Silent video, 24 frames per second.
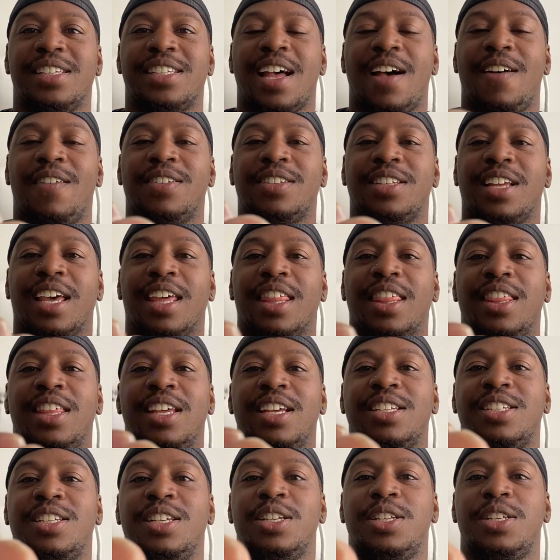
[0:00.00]
I was like,
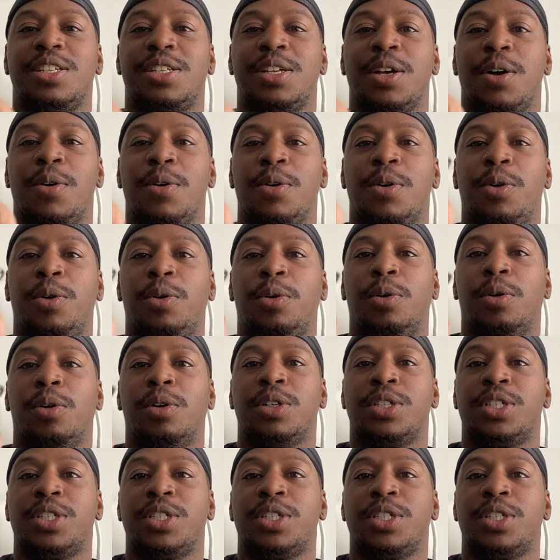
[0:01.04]
this is so cool.